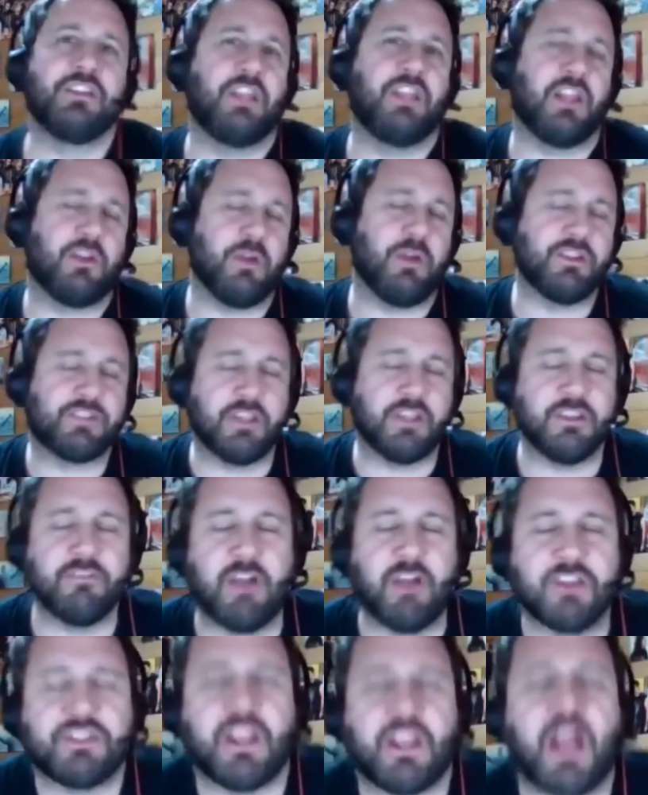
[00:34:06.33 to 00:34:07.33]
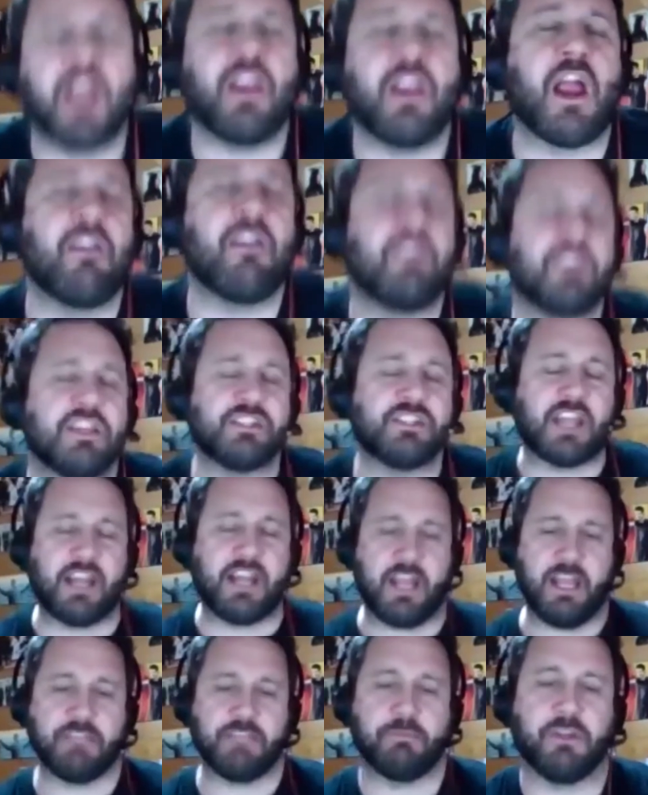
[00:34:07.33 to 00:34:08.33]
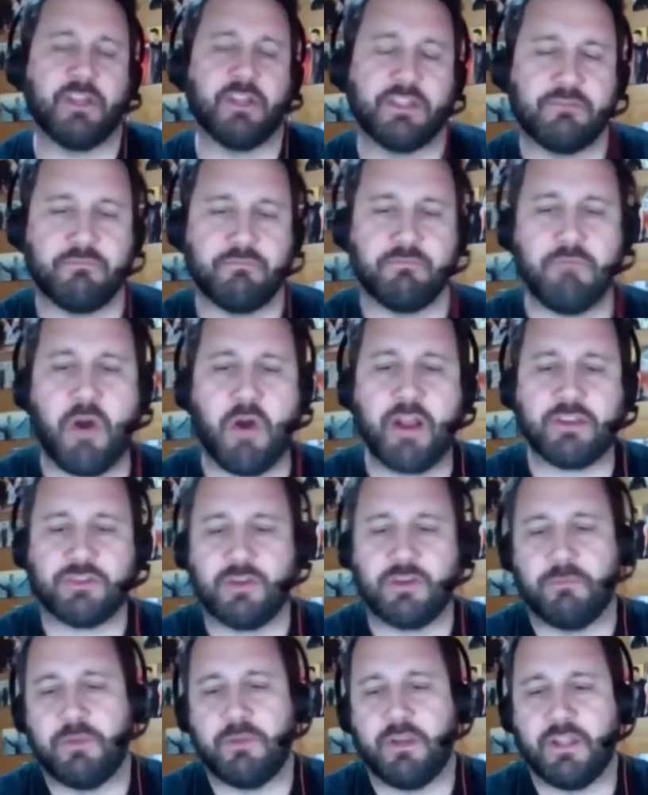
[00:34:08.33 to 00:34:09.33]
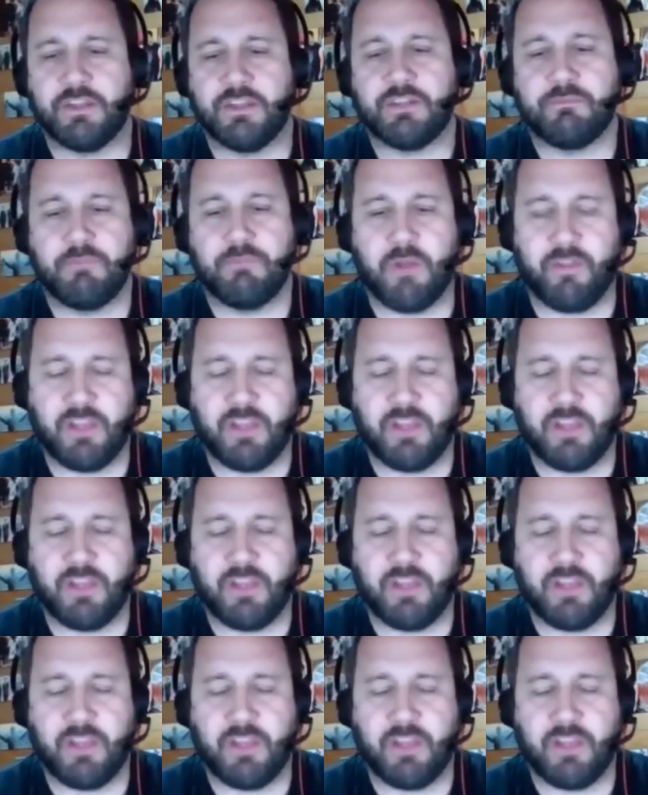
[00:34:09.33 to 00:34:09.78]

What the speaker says: question. Okay. Right. So the reason I say that is because Mike Tomlin has